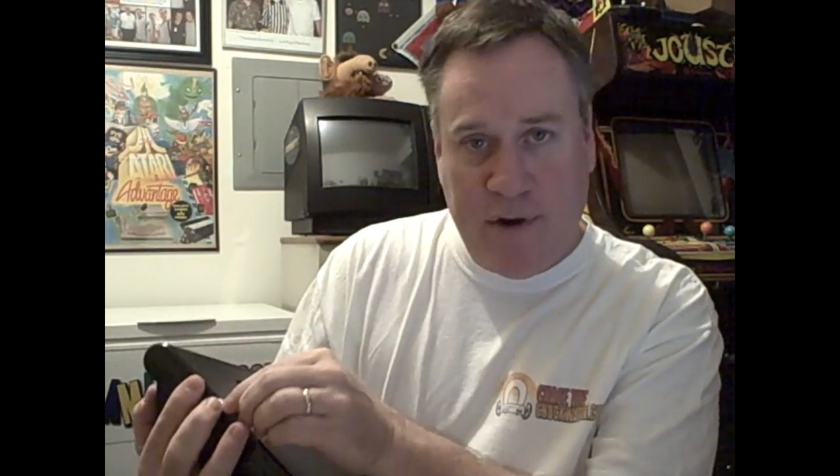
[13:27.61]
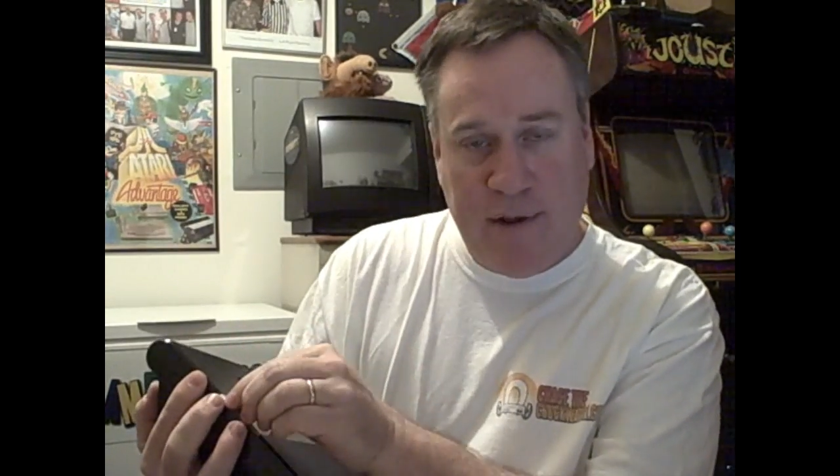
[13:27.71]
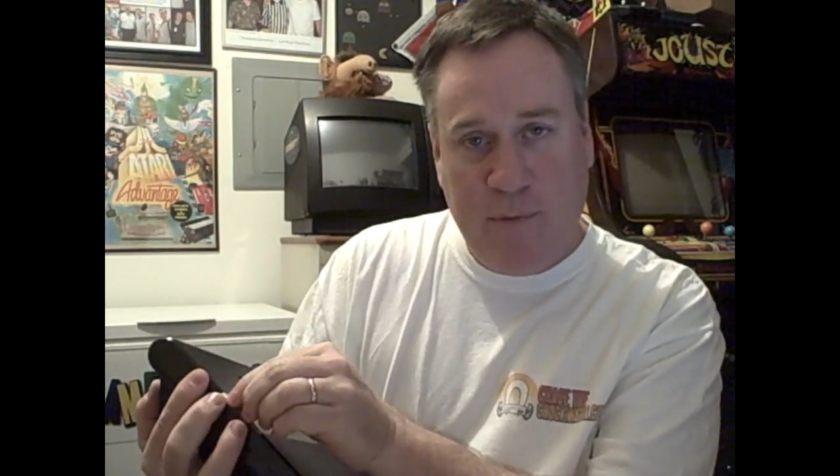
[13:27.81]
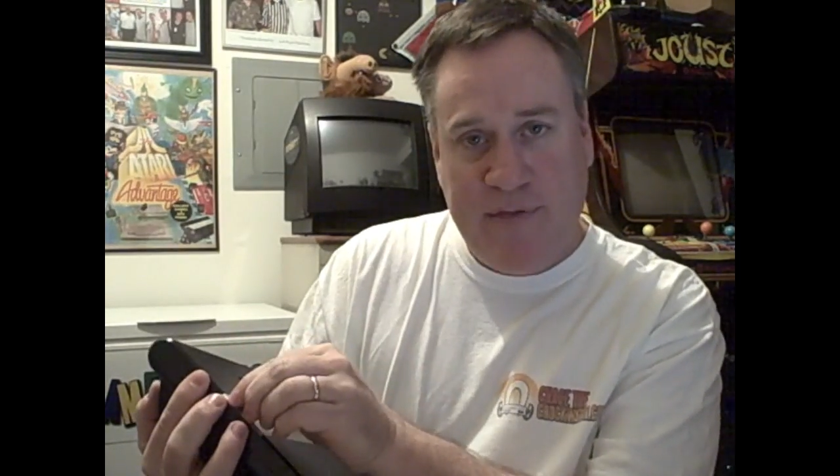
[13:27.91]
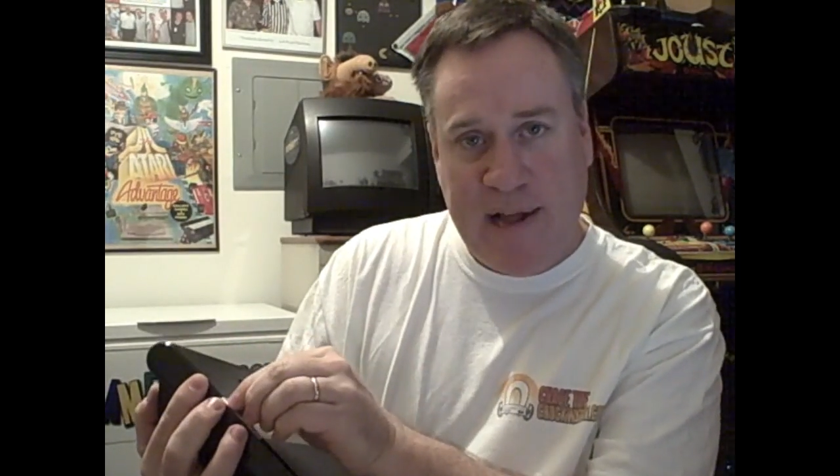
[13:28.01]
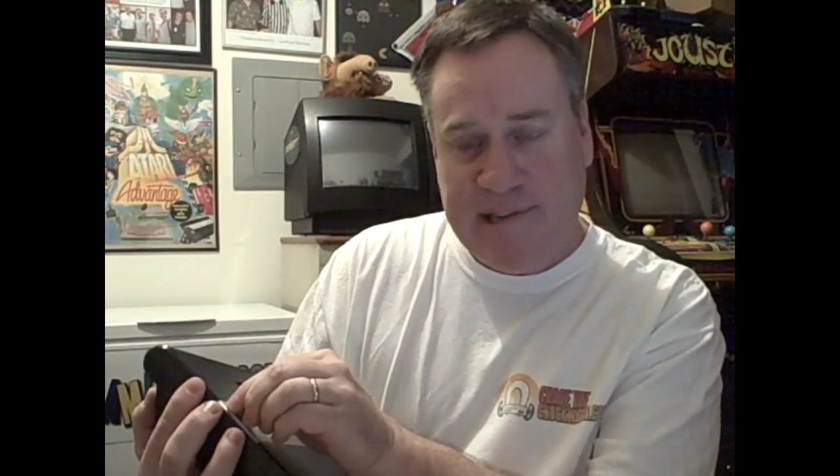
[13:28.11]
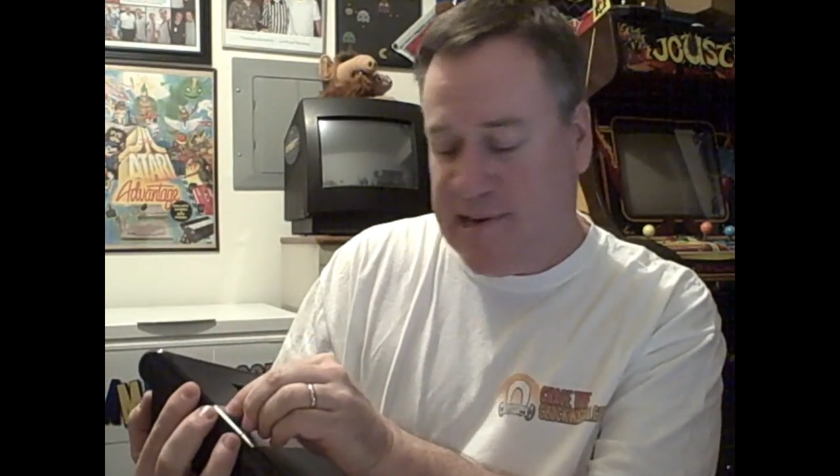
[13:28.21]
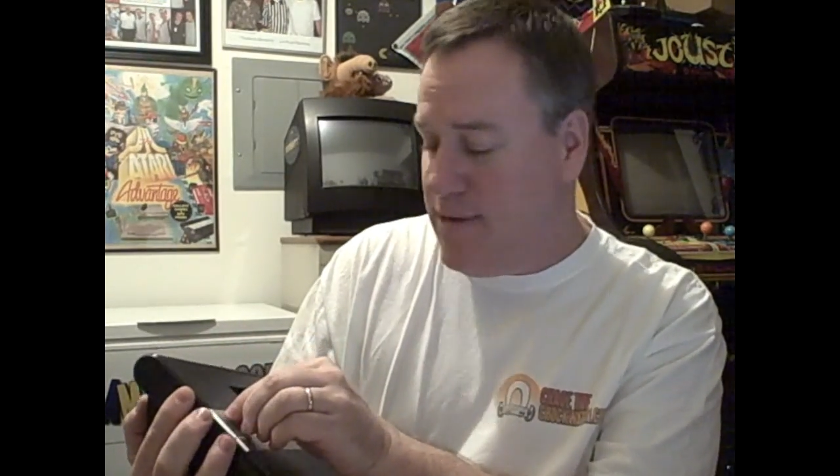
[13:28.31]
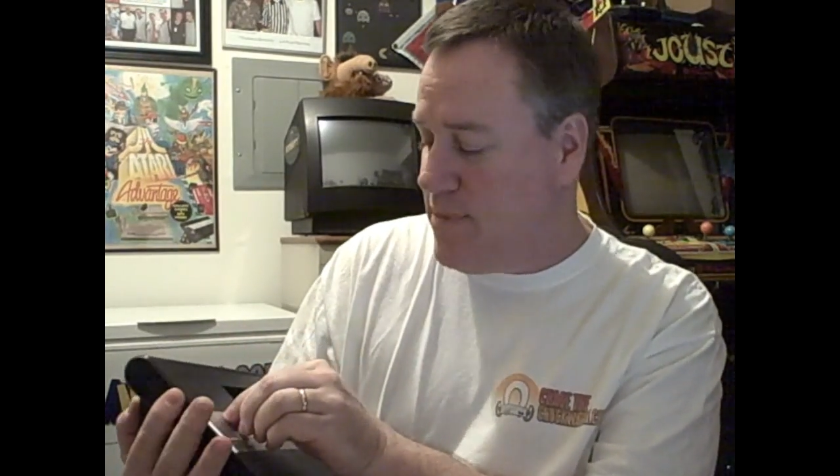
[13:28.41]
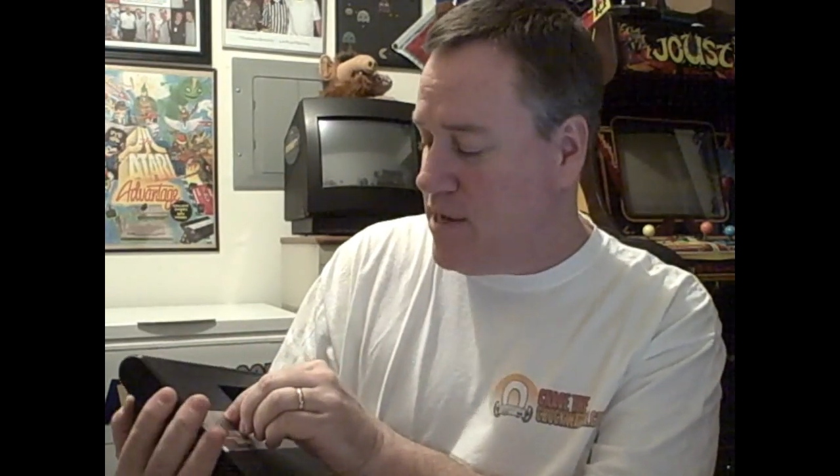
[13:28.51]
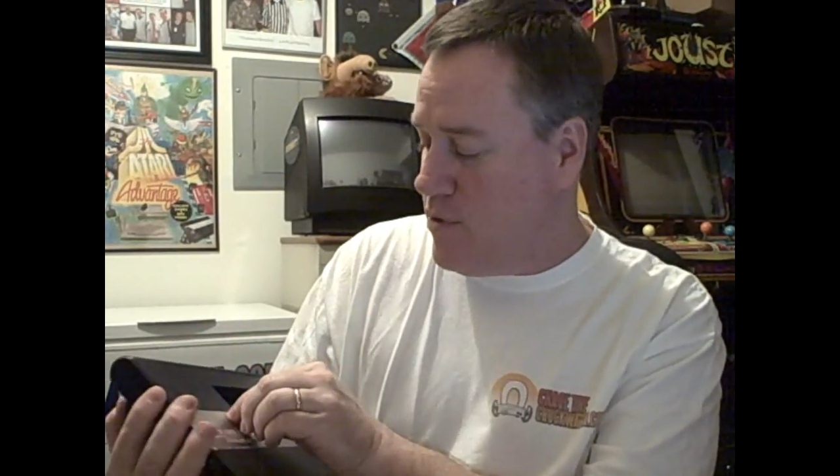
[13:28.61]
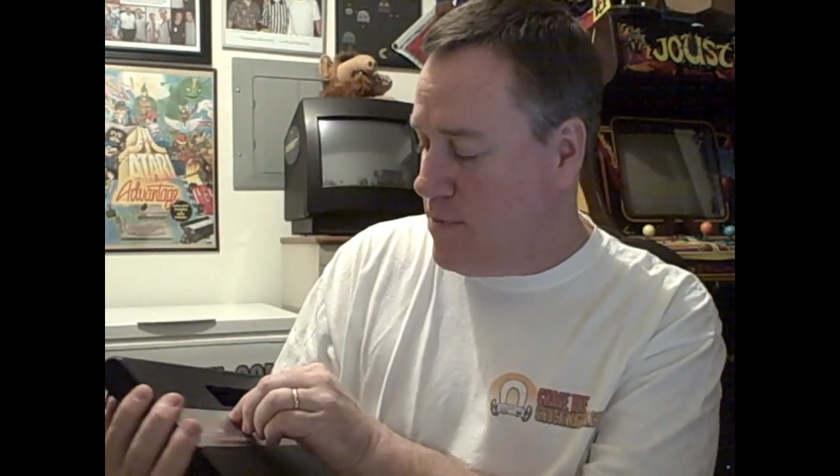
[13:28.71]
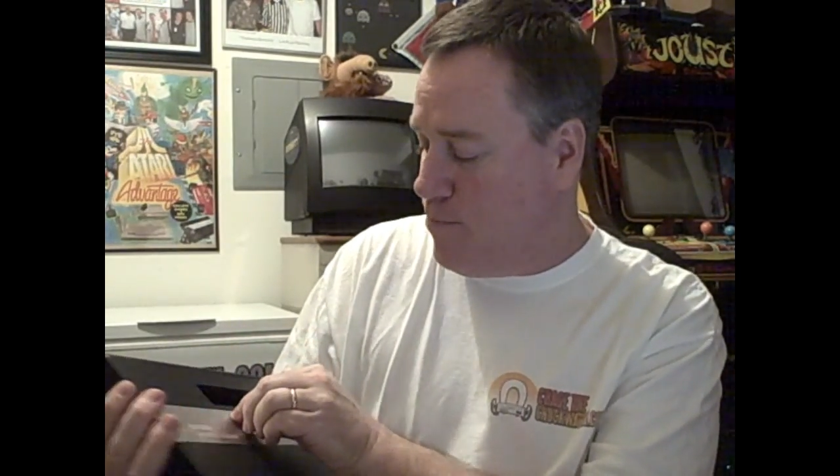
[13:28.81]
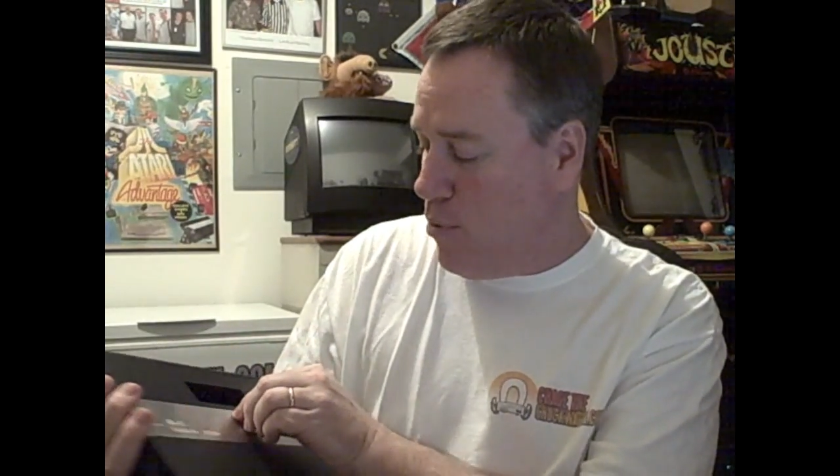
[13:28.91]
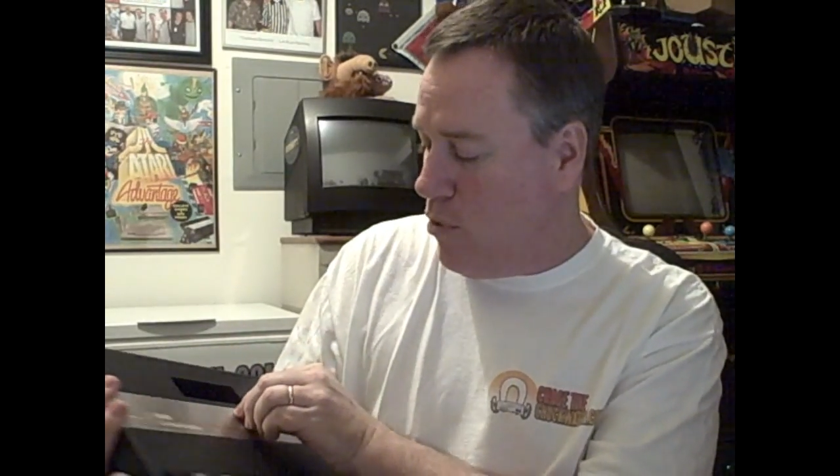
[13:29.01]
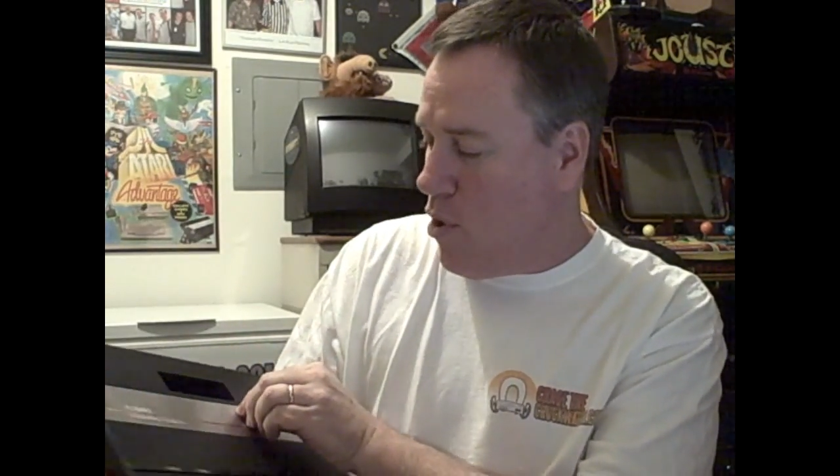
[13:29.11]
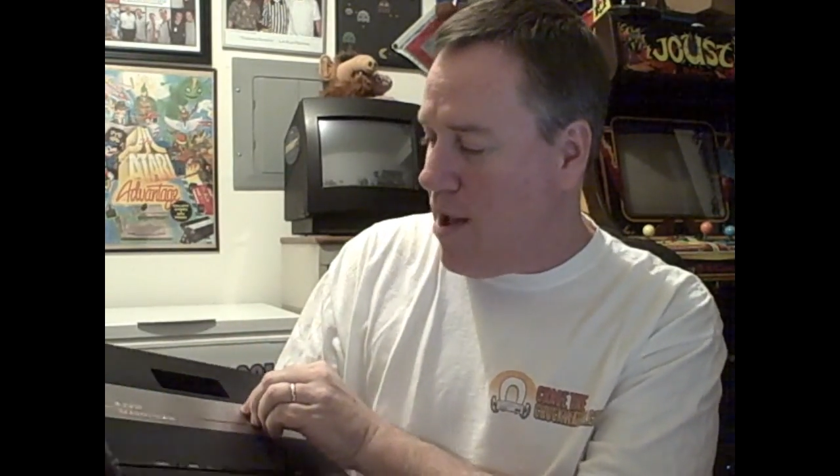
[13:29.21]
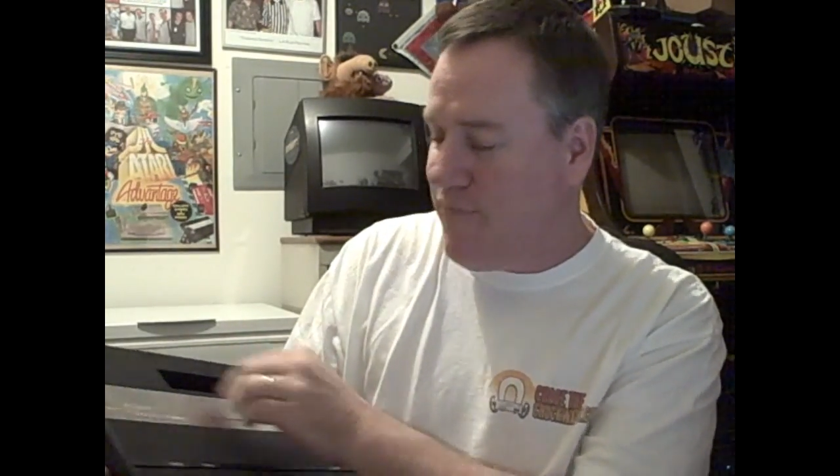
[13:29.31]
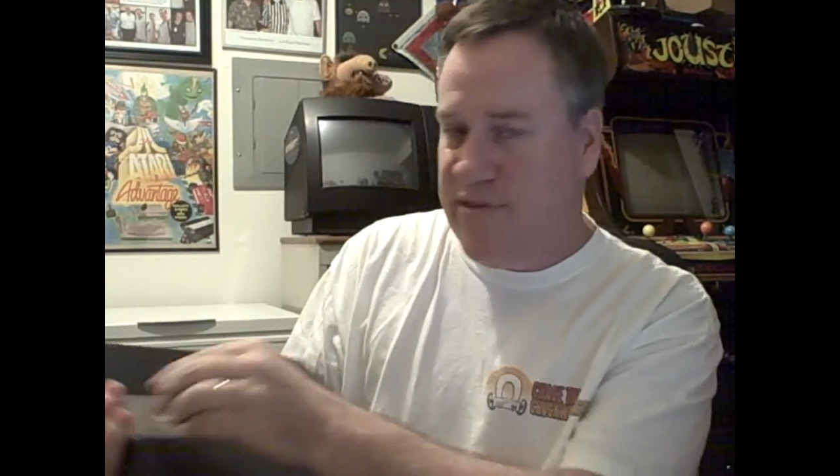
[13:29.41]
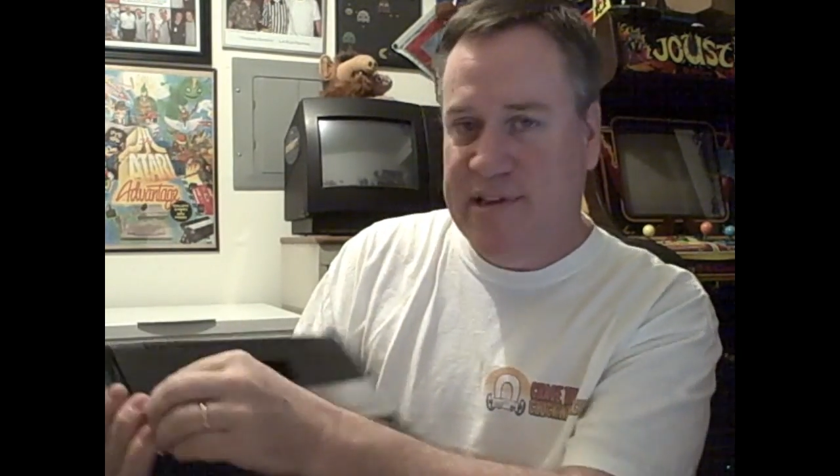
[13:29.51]
and with that seam then you can pull
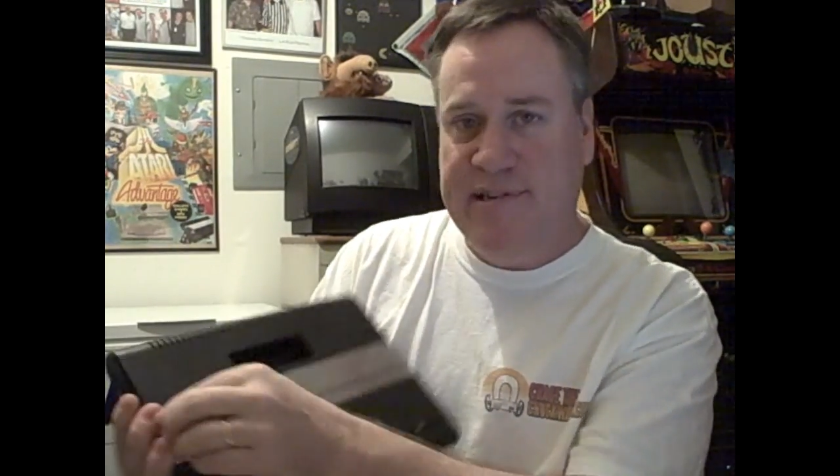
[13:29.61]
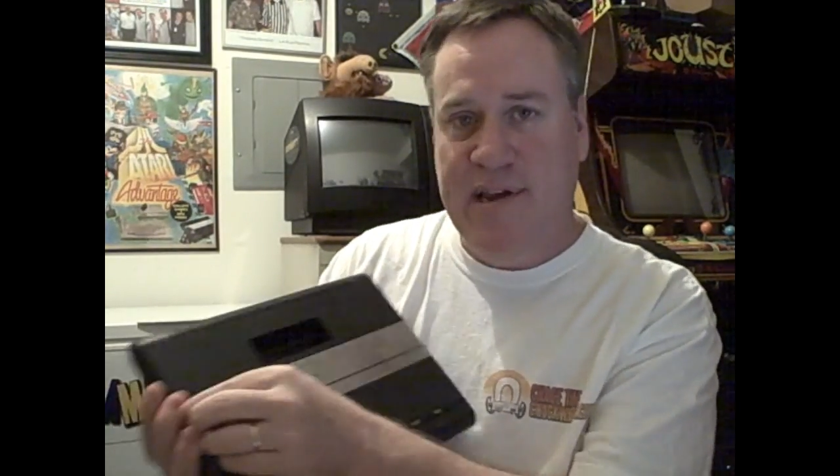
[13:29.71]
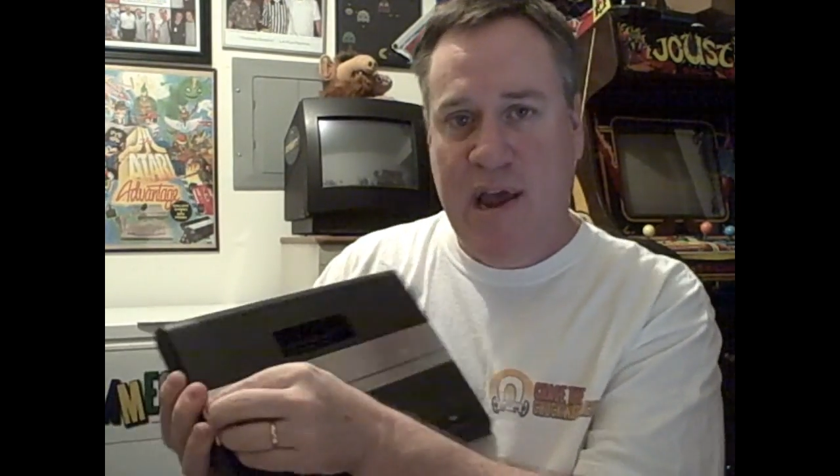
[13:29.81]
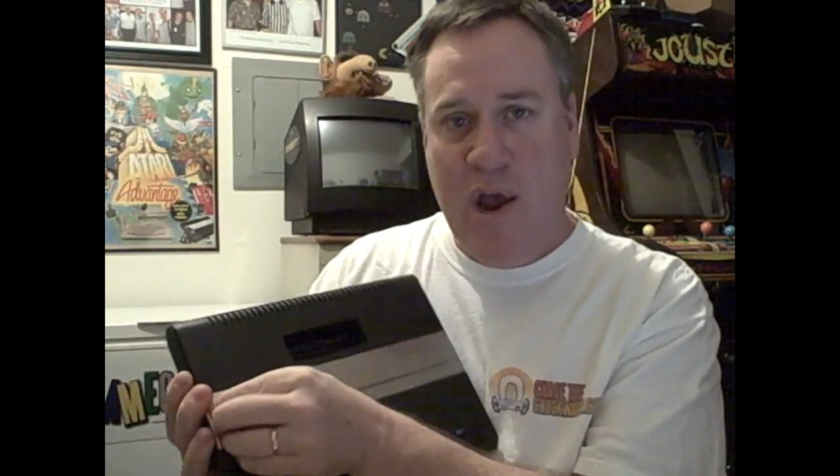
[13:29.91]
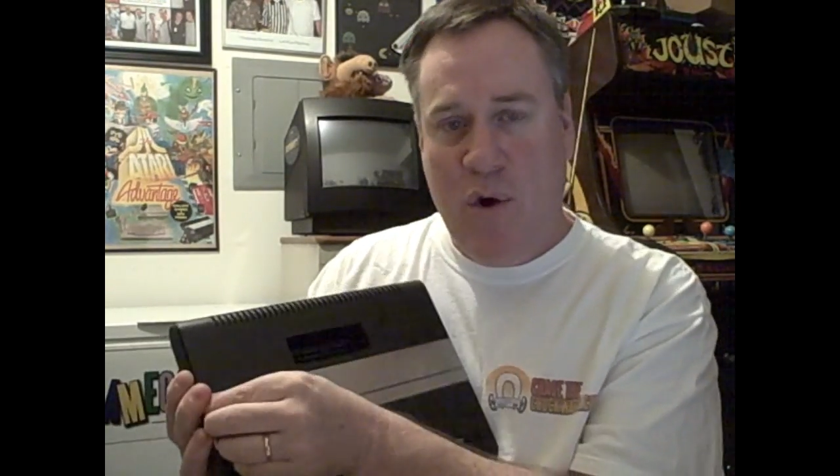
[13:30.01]
off this